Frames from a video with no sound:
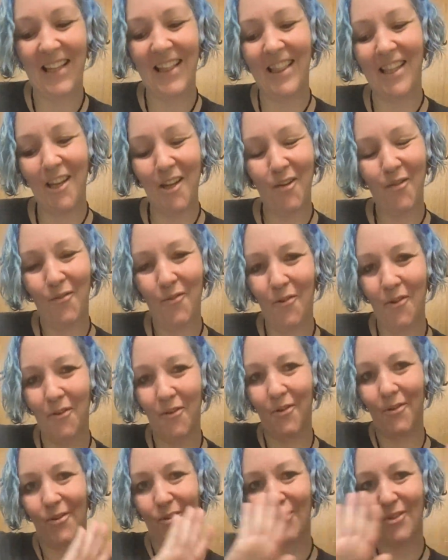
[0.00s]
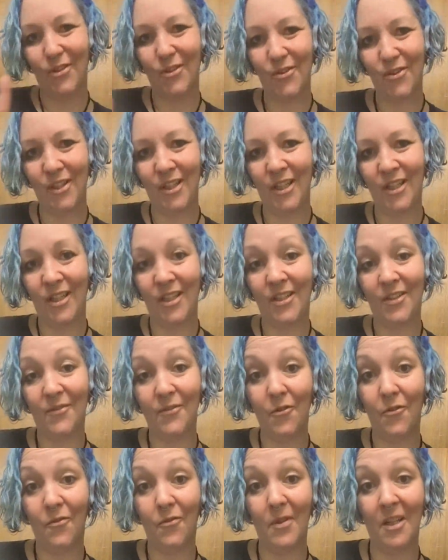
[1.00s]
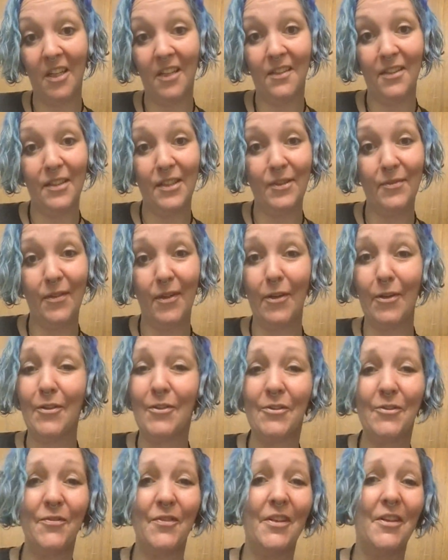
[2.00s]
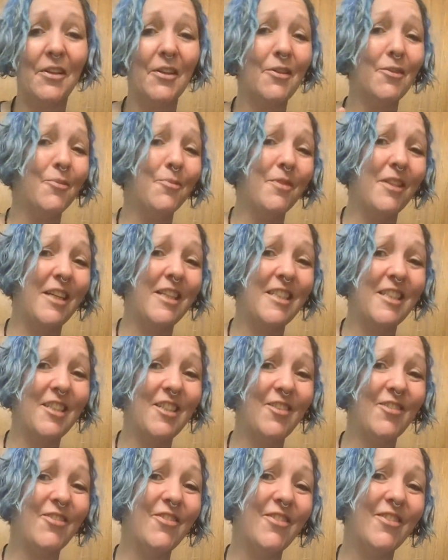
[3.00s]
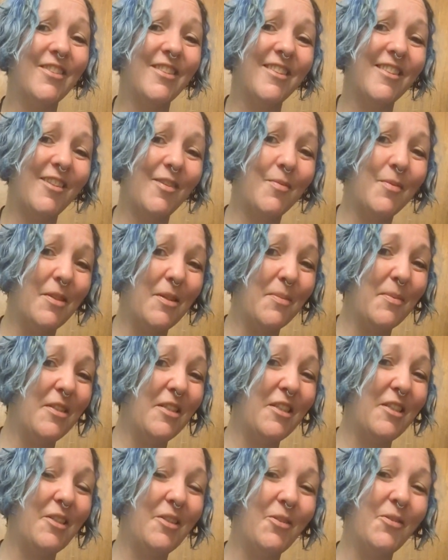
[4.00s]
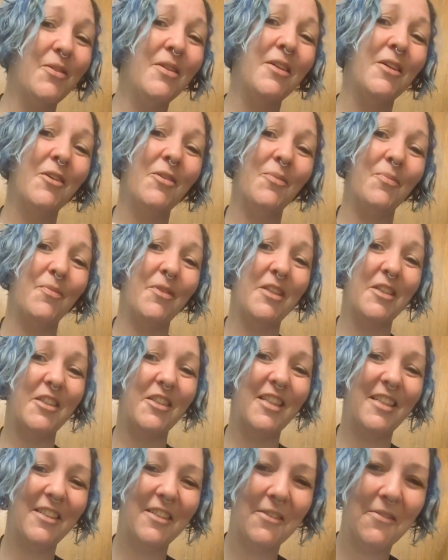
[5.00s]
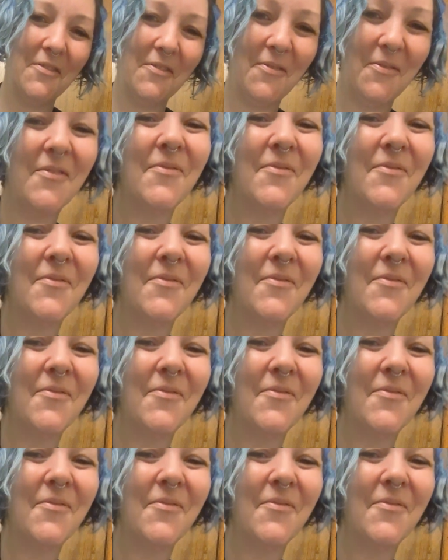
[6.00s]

Thank you for tuning in. If you've made it this far in the video, bless you. Thumbs up to you. Much love.